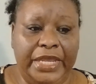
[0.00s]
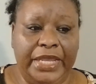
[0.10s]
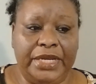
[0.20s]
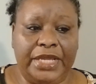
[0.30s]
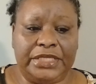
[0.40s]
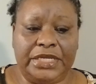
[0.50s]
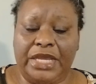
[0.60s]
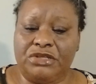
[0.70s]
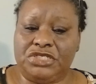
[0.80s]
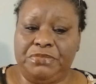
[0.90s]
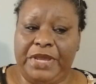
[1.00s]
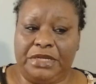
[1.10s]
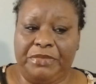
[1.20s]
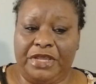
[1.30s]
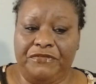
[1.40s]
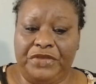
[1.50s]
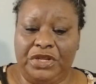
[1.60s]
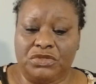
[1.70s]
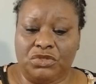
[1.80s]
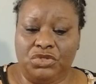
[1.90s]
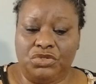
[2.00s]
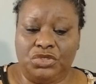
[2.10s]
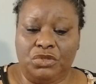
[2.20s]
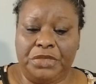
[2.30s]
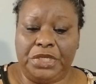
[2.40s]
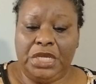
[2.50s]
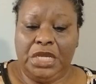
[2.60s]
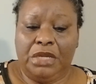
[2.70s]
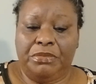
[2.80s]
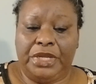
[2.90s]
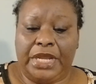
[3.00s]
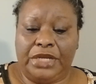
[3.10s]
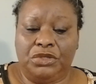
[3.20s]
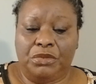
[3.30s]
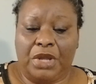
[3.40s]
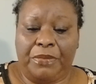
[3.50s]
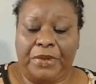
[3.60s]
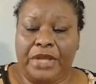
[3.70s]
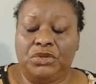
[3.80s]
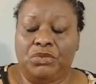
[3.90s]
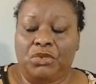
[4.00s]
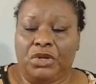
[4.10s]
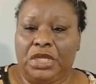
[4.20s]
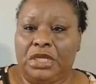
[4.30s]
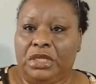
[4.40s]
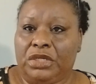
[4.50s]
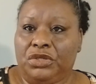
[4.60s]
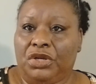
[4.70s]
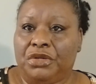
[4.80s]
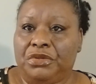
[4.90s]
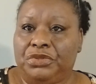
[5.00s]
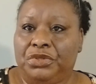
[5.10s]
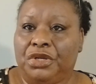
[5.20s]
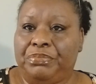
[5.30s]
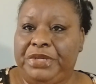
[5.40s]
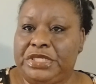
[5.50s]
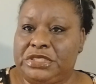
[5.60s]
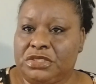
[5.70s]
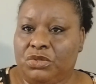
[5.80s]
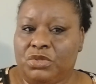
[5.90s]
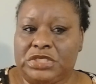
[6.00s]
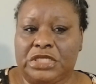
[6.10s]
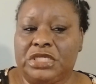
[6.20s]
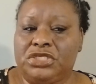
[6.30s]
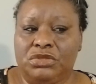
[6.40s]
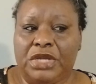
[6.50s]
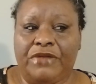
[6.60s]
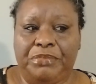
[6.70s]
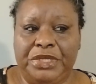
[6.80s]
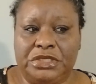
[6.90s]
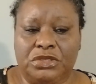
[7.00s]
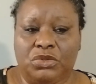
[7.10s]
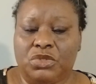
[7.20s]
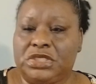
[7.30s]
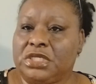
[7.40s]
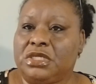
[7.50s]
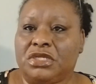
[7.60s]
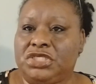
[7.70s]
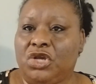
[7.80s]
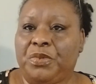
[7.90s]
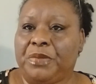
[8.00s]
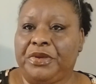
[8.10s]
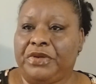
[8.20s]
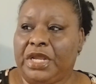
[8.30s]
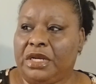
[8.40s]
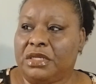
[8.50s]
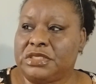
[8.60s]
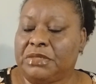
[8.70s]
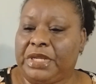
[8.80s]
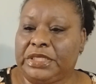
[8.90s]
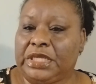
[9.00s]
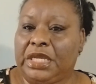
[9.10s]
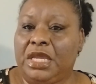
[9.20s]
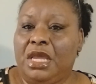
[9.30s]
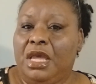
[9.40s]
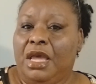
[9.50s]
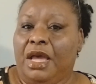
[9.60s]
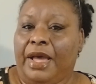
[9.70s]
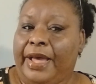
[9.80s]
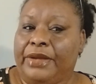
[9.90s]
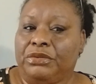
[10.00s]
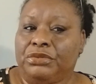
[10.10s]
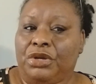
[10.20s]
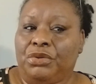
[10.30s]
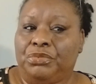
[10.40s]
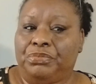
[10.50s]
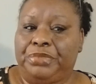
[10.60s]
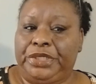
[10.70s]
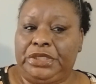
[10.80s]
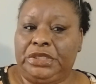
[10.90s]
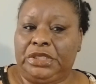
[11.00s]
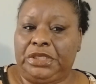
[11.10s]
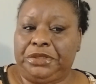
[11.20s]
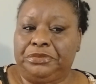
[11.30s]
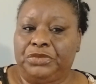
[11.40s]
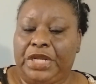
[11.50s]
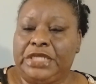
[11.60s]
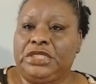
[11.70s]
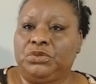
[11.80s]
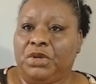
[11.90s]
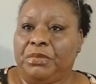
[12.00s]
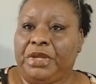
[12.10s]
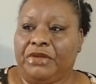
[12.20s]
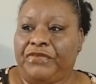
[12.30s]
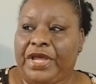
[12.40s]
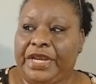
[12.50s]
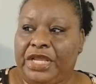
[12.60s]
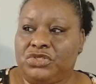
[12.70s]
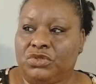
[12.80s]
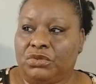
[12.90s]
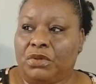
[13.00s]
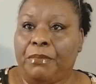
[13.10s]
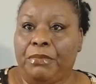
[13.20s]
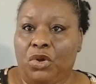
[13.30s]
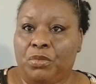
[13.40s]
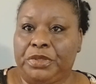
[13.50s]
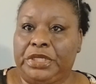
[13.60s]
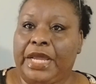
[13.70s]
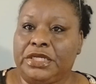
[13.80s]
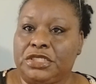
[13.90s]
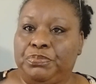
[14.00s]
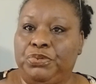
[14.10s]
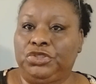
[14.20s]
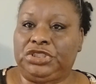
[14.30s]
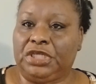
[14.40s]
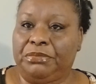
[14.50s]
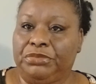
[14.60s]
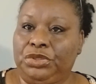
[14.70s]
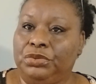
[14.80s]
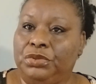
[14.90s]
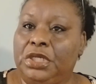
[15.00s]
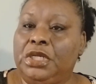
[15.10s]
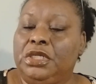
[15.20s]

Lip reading: And I think now she's back to making videos on YouTube. But I do want to get into do her business course. I think she do have a business course that she opened up every now and then or something like that. I don't know. But when I get to where I'm in a financial moment that I can just push something through,